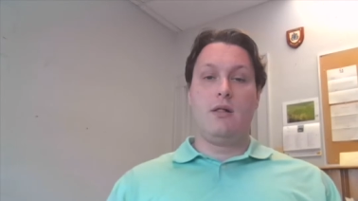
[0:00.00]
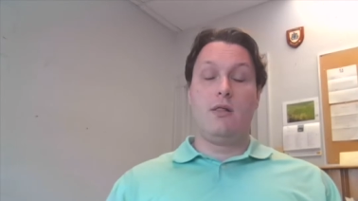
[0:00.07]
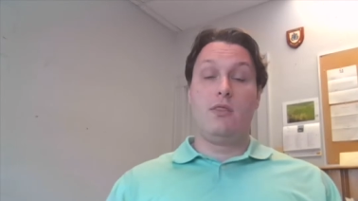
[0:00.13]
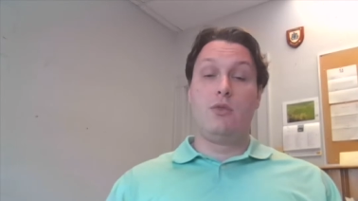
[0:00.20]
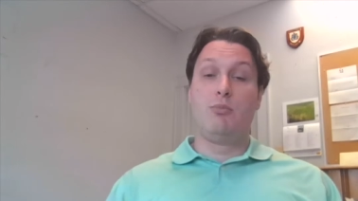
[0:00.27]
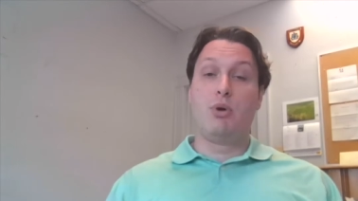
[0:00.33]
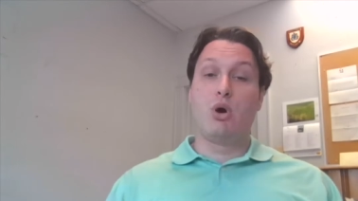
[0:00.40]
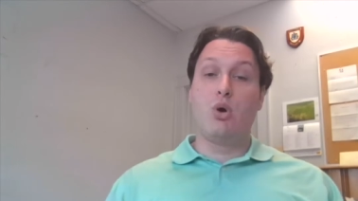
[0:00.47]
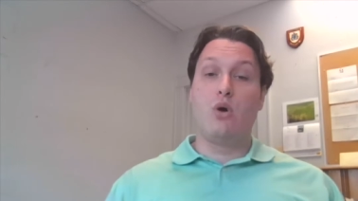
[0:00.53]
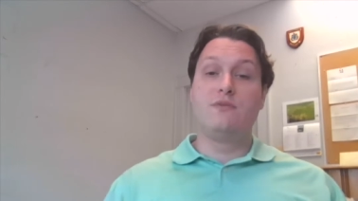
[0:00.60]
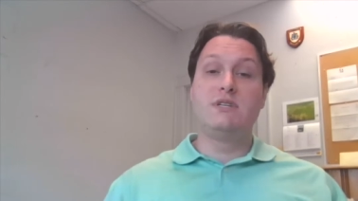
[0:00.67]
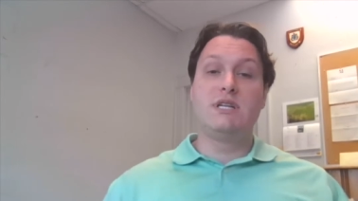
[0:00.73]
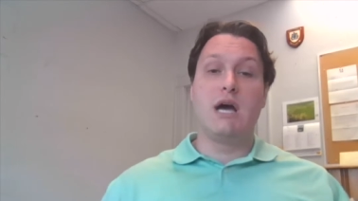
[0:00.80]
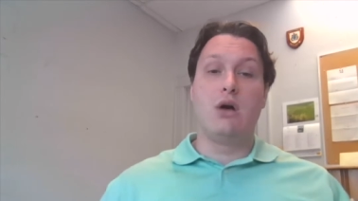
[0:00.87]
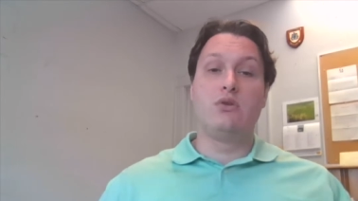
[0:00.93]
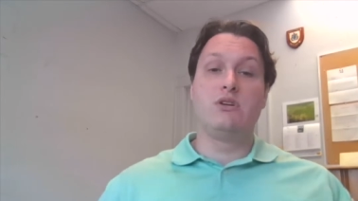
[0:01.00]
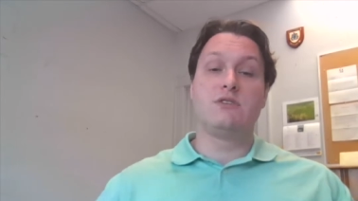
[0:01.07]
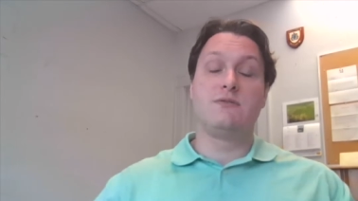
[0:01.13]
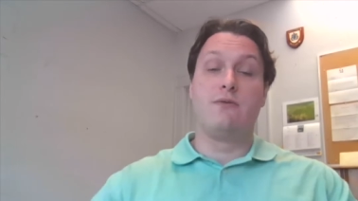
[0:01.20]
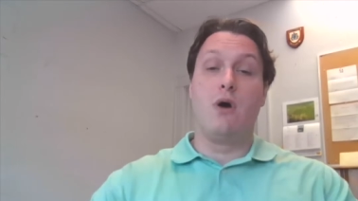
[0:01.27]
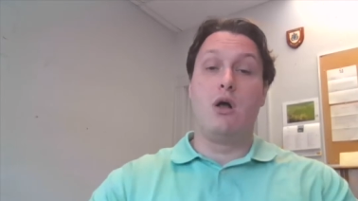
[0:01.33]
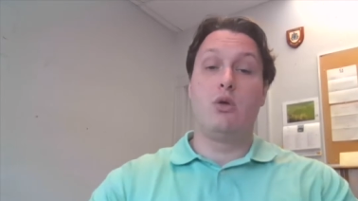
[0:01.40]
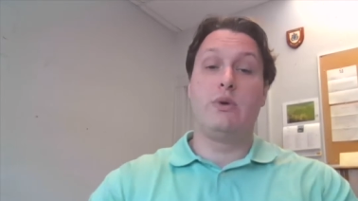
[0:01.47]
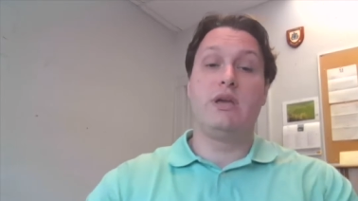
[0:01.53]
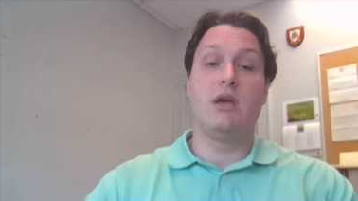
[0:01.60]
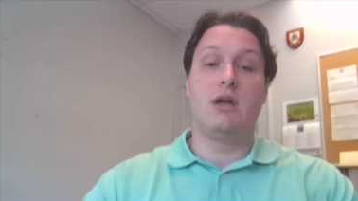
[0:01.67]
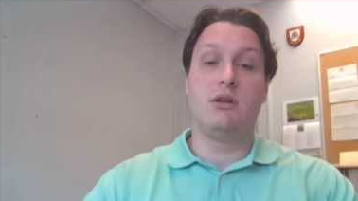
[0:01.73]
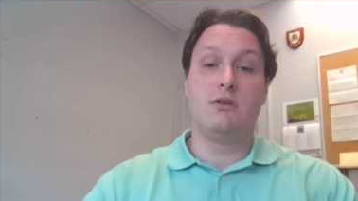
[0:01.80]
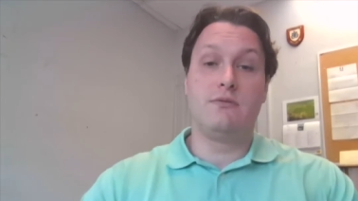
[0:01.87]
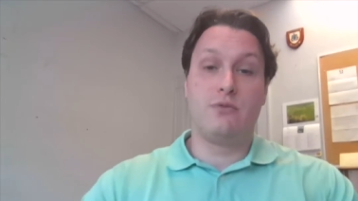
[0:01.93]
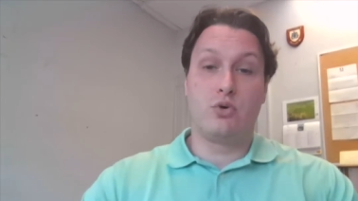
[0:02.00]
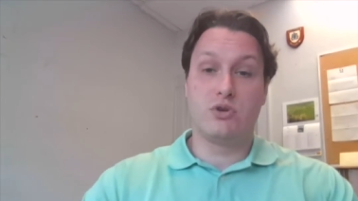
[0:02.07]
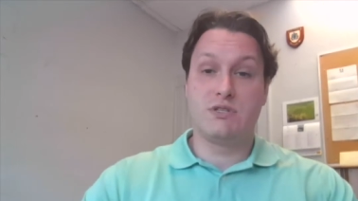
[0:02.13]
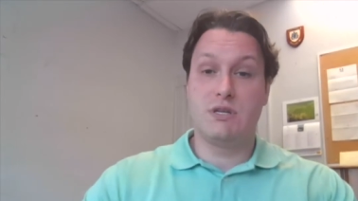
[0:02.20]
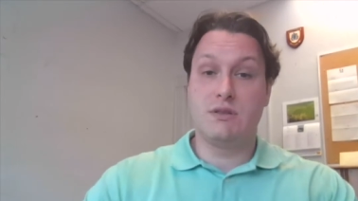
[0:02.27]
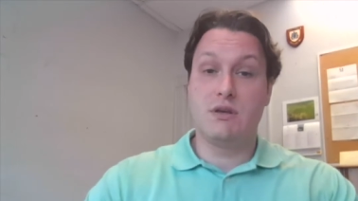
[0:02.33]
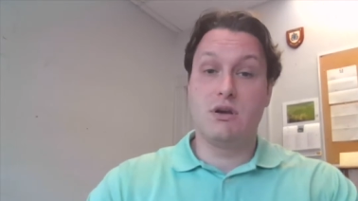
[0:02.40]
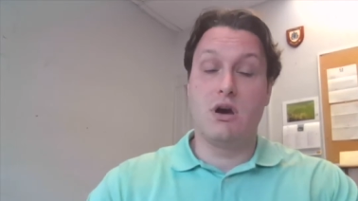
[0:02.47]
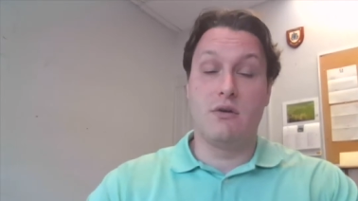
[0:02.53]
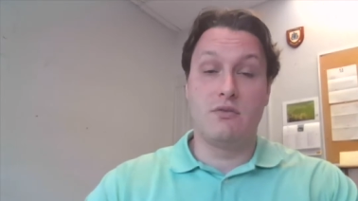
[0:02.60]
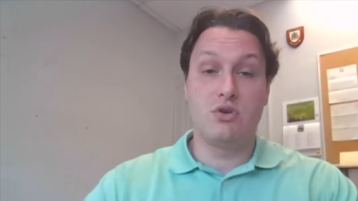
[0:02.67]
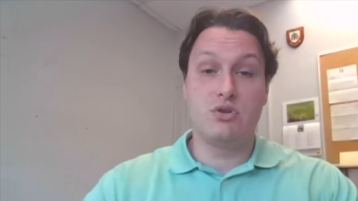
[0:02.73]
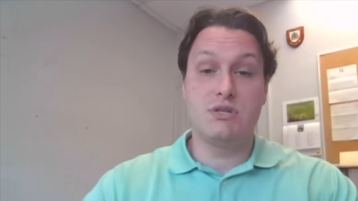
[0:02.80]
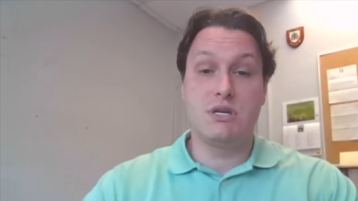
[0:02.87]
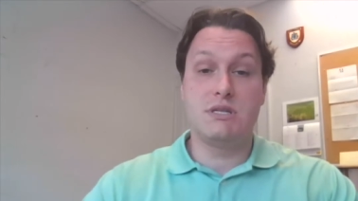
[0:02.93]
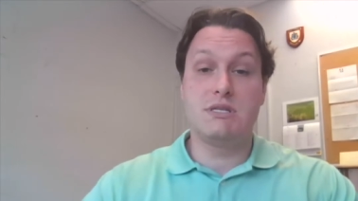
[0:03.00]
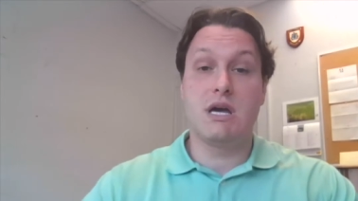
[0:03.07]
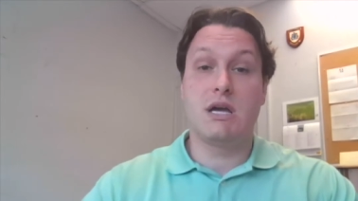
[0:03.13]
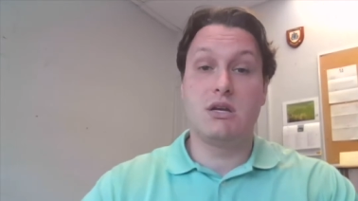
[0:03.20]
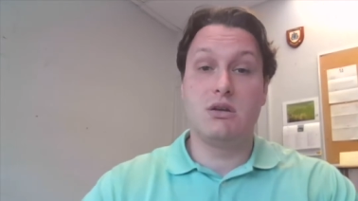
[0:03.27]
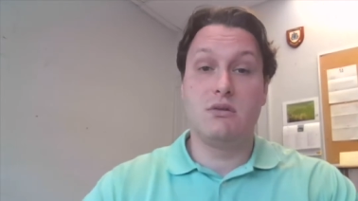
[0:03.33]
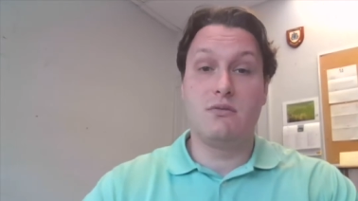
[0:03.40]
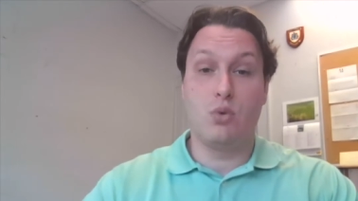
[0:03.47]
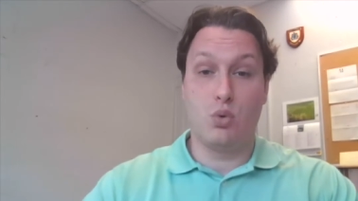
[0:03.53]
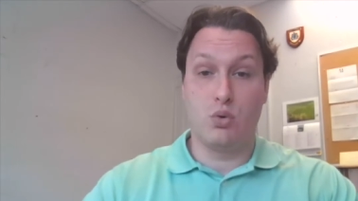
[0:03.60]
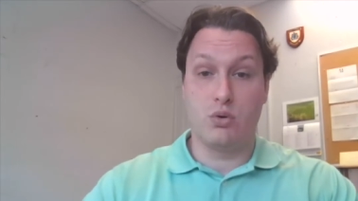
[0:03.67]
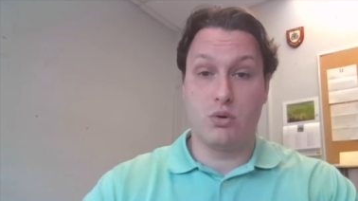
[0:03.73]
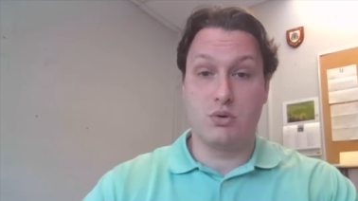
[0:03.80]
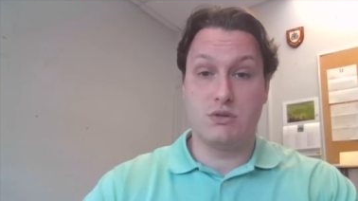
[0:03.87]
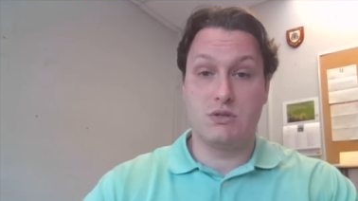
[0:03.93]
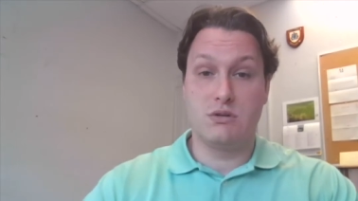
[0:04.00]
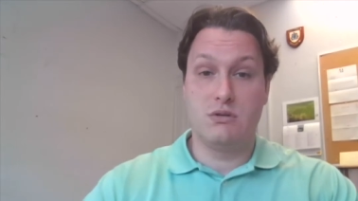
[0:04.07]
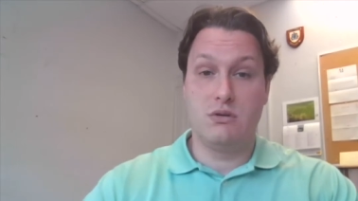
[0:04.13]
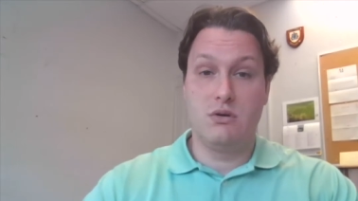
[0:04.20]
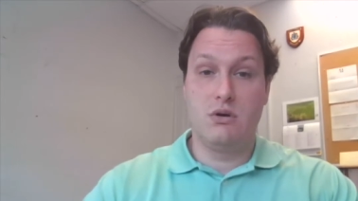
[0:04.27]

The Borough of Dunellen is following and enforcing the Governor's executive orders.